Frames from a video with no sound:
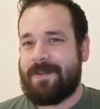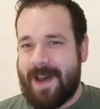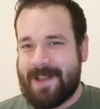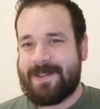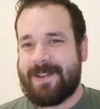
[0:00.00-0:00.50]
kind of
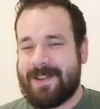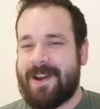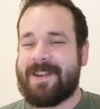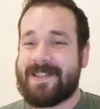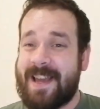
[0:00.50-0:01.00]
had to
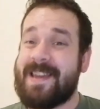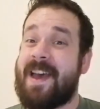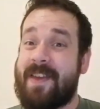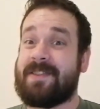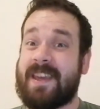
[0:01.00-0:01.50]
kind of say,
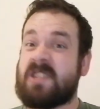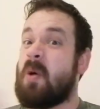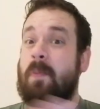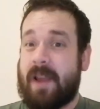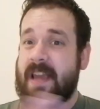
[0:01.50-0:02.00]
yeah, they
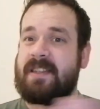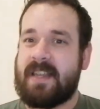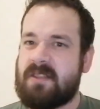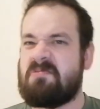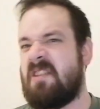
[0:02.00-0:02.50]
swapped
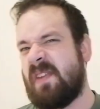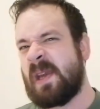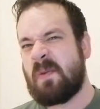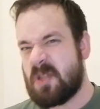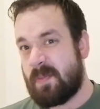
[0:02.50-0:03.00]
places. Didn't
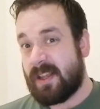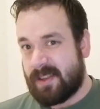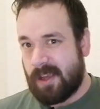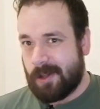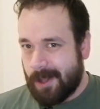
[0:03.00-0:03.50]
think it was a
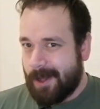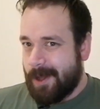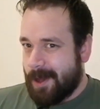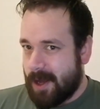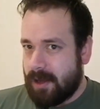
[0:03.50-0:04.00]
big deal.
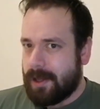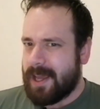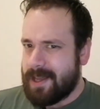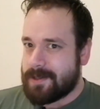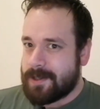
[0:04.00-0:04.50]
It
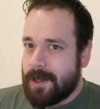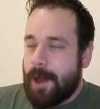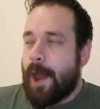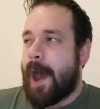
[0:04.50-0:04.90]
is.